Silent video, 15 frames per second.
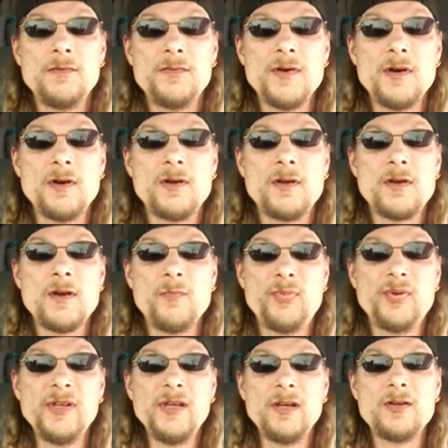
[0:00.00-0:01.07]
the
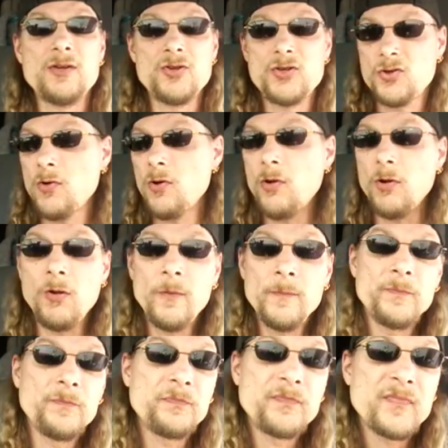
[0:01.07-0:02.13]
complete control
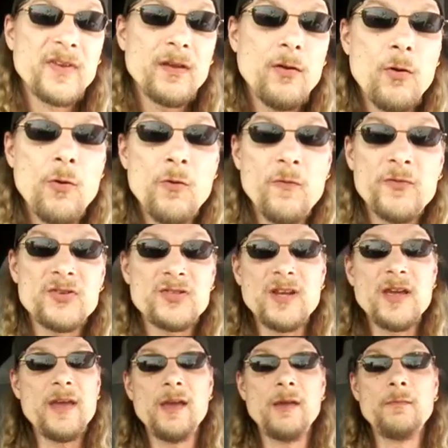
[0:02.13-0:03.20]
over
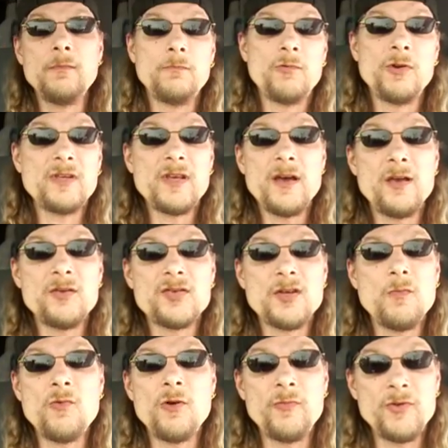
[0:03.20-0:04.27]
saying what the hell
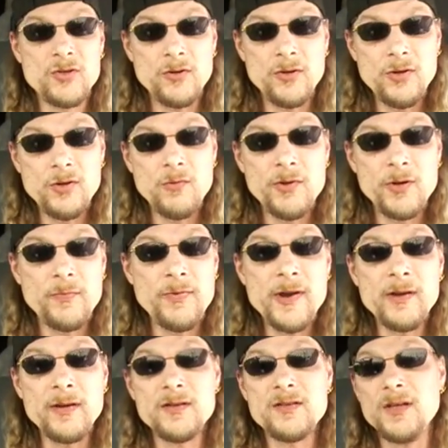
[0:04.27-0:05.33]
some woman's going to do with her
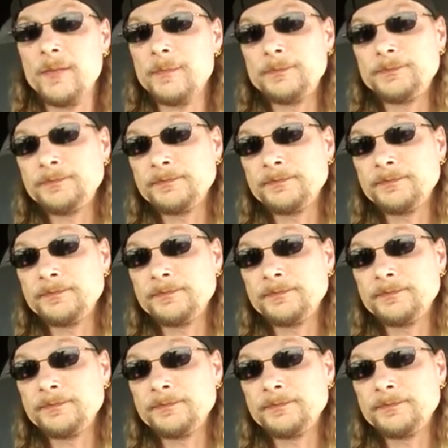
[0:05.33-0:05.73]
pregnancy.